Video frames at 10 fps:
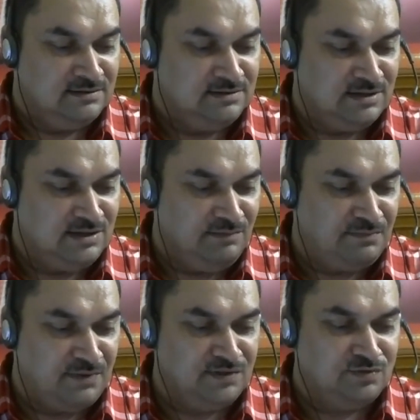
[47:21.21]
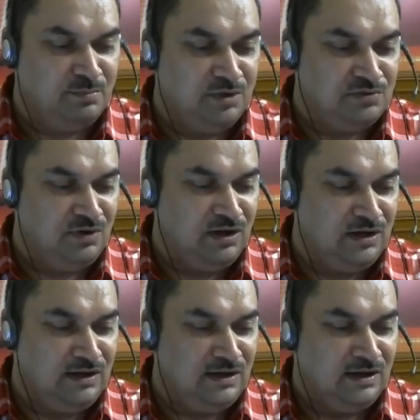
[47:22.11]
the difference
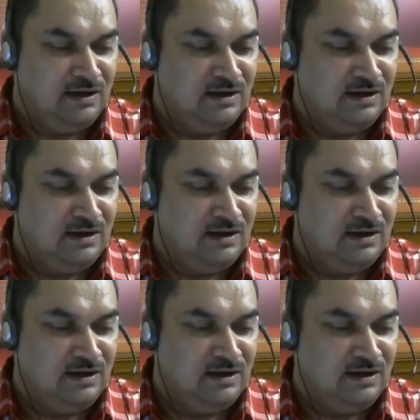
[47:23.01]
between,